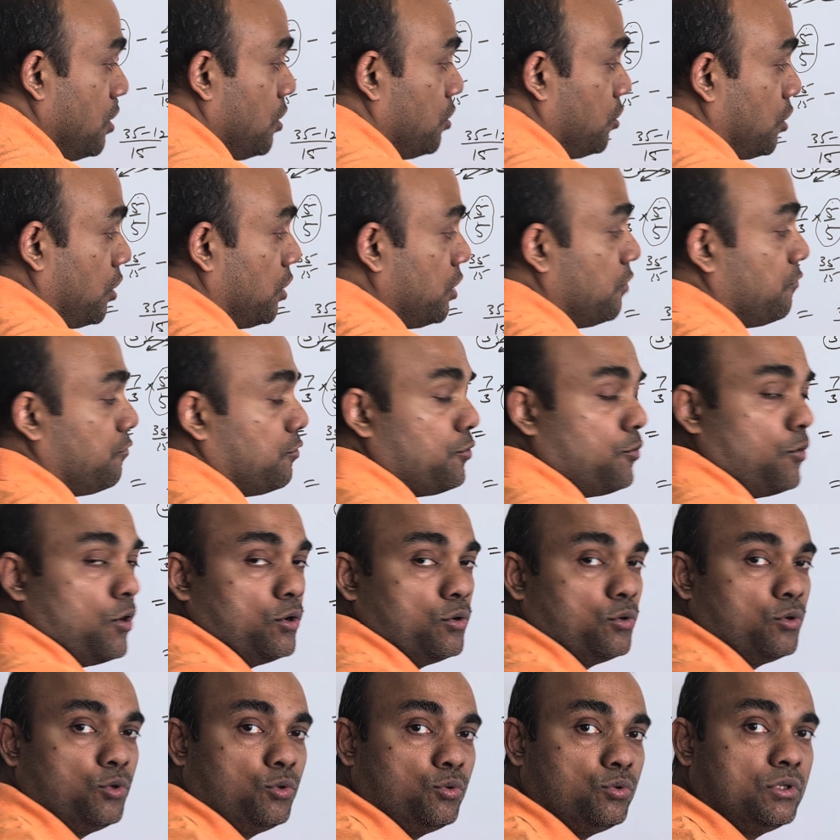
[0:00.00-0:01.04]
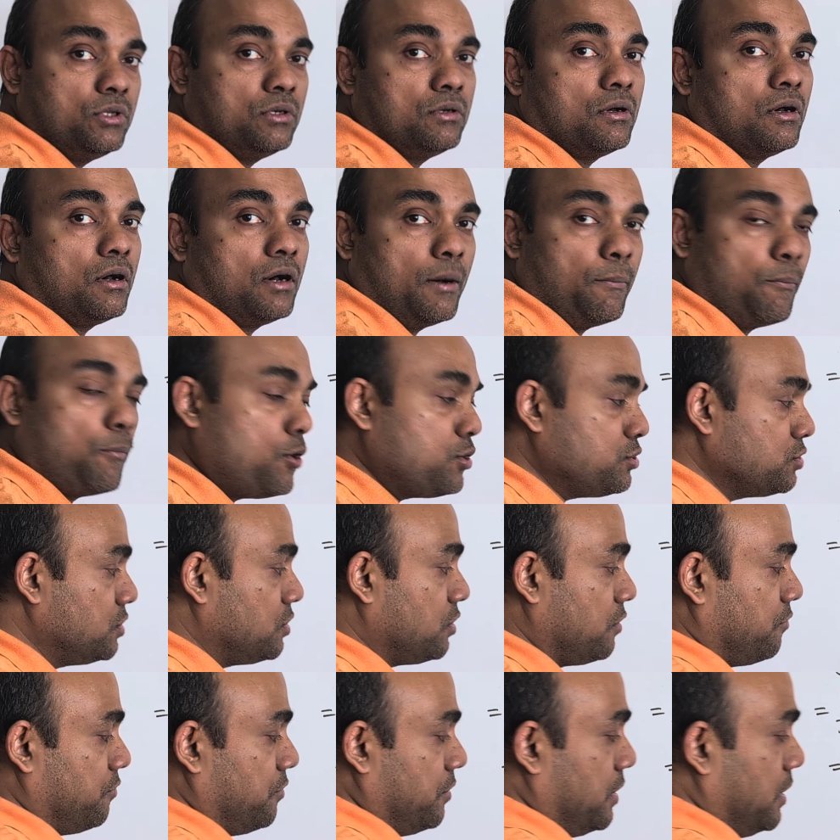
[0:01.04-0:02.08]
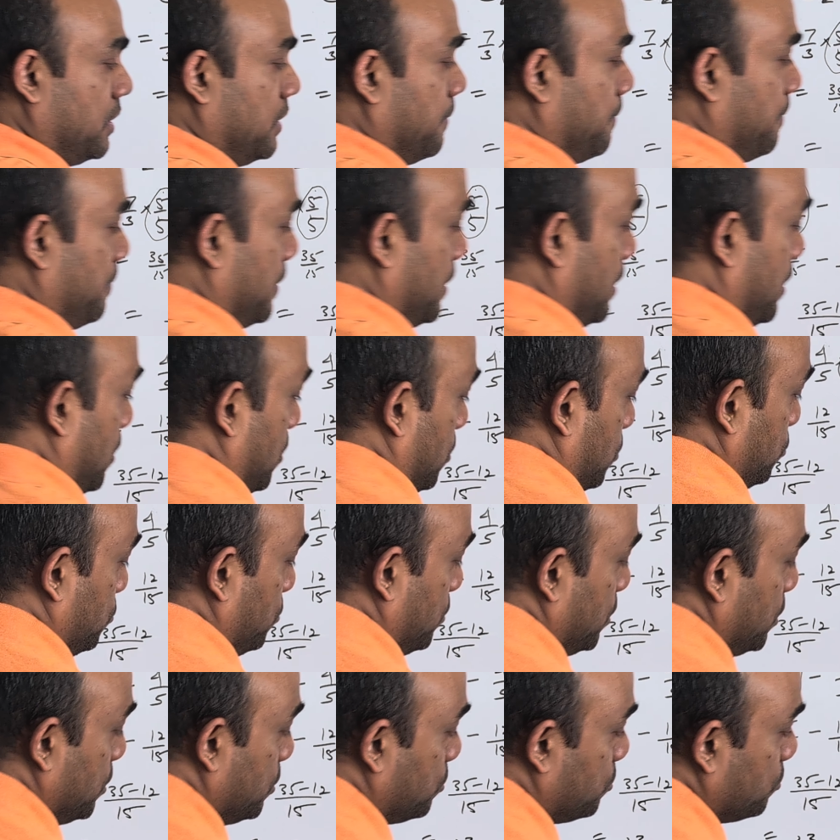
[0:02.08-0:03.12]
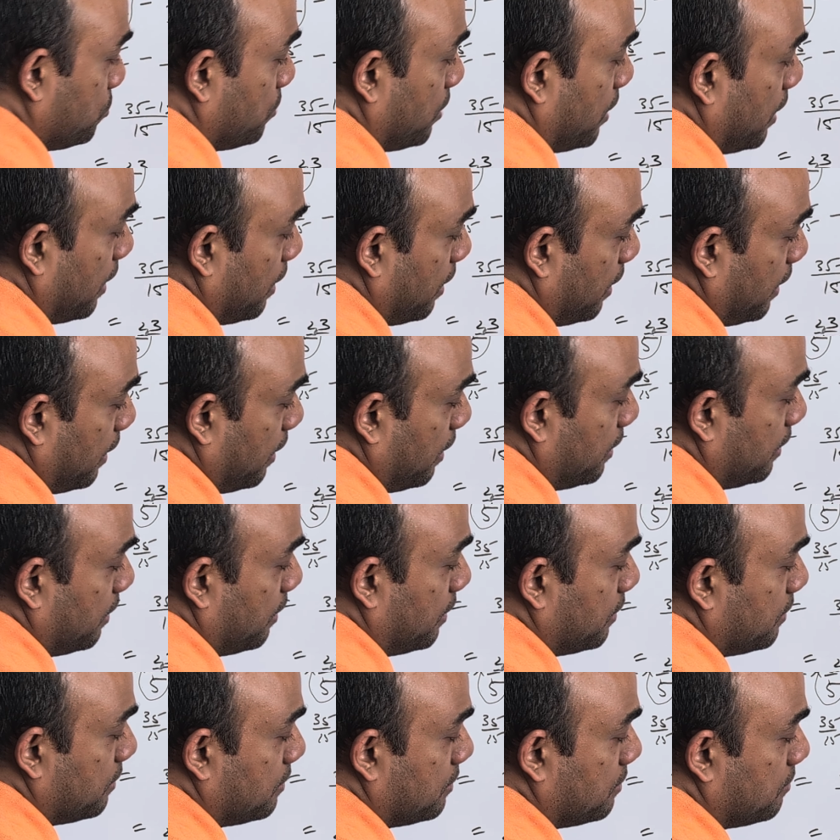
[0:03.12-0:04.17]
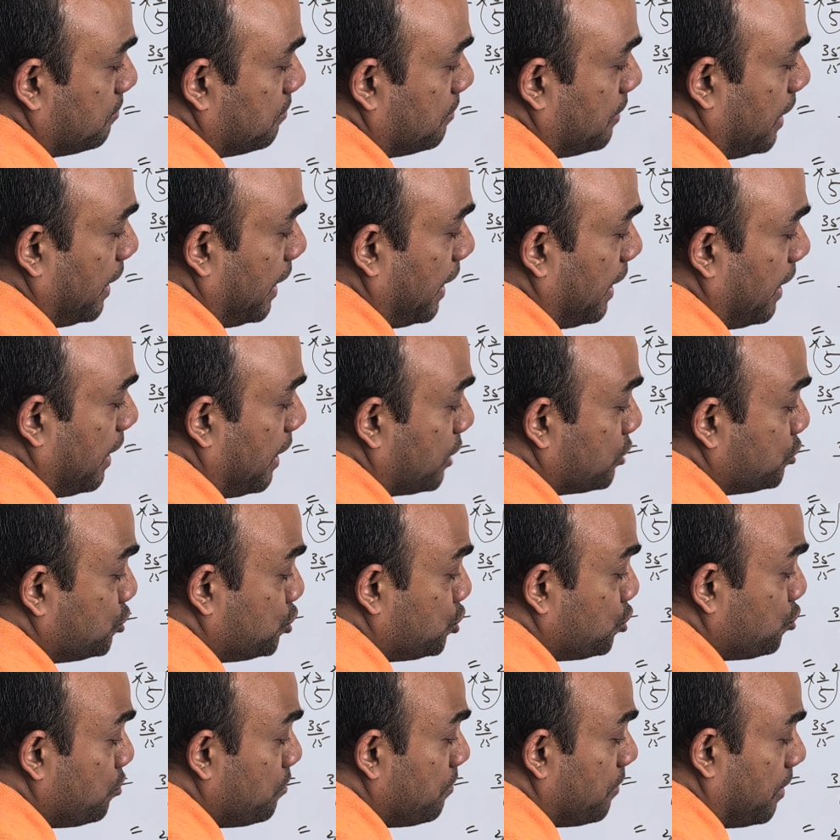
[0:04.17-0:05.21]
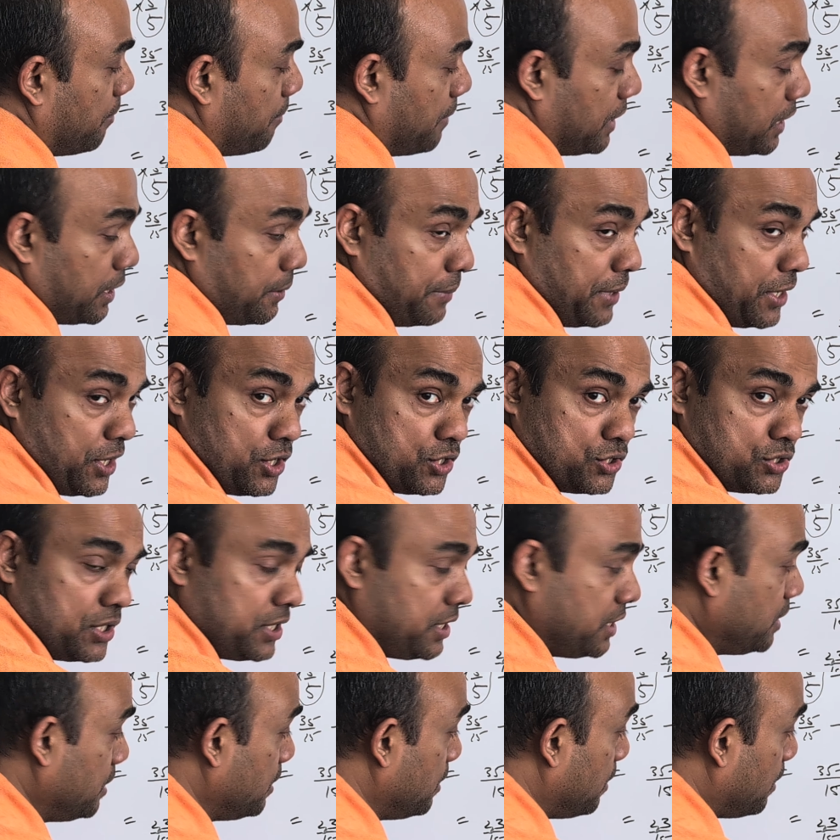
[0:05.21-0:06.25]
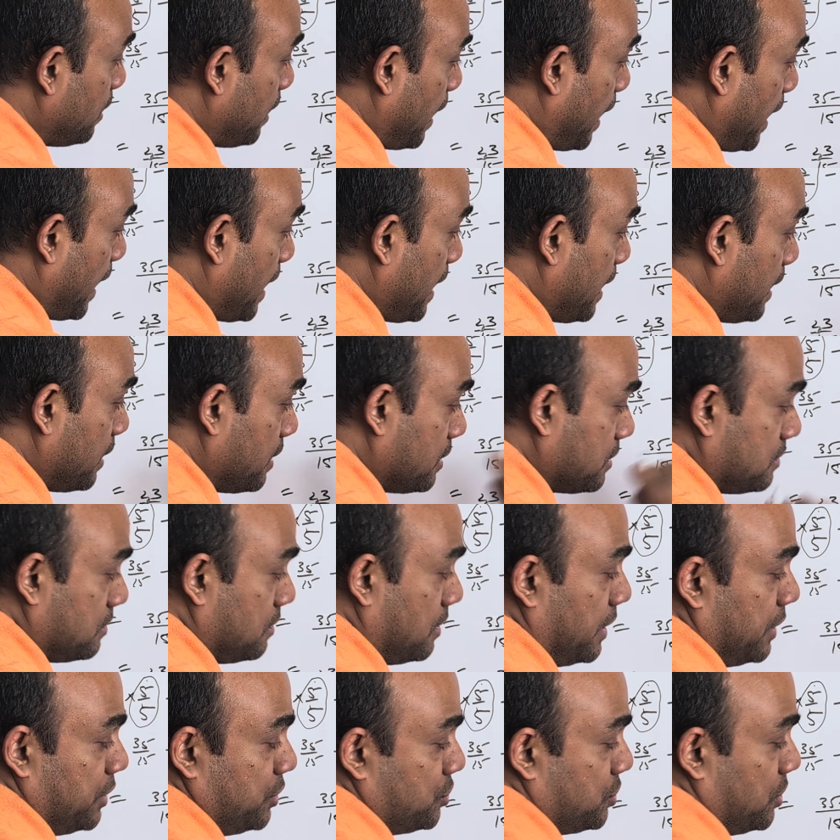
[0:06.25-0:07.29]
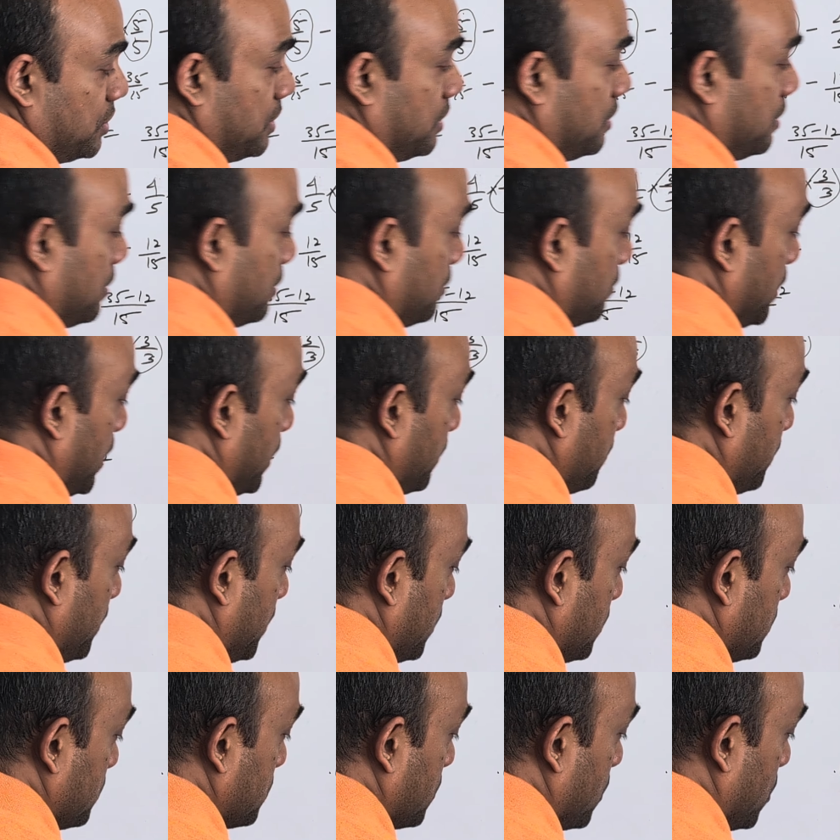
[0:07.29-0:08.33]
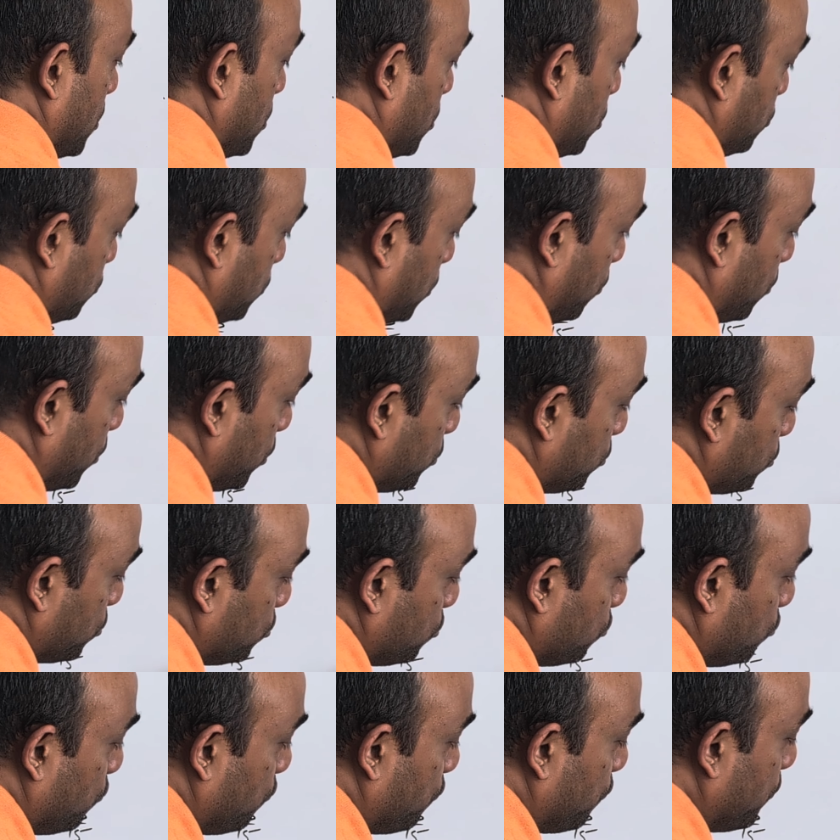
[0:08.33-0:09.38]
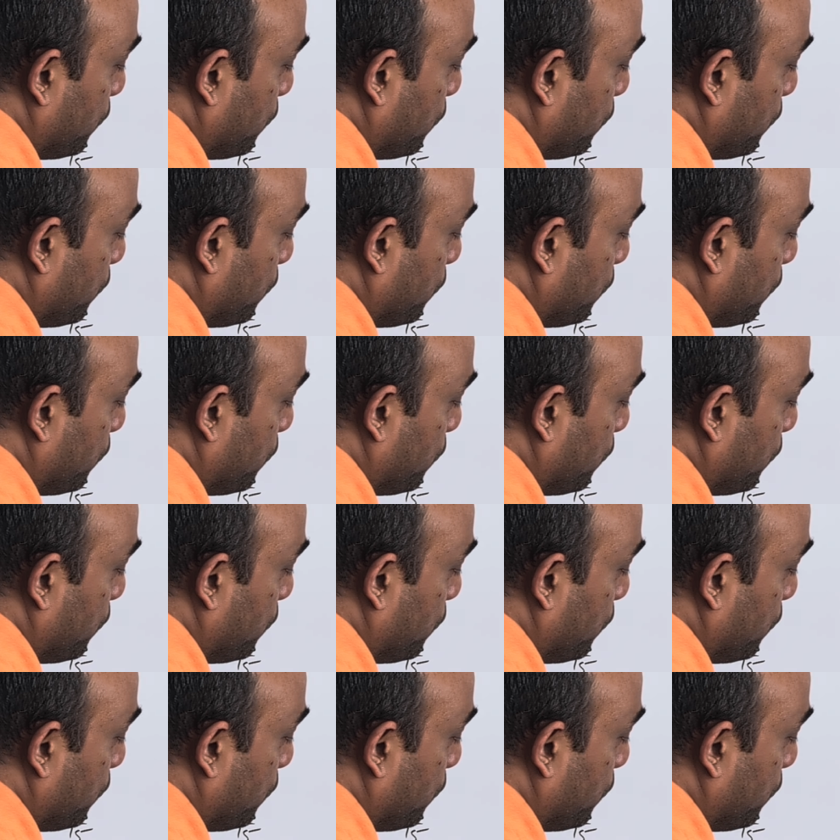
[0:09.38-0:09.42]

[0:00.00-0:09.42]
Now if you want to do the opposite of it, you need to assume a multiplication here and addition here. That means you are going to do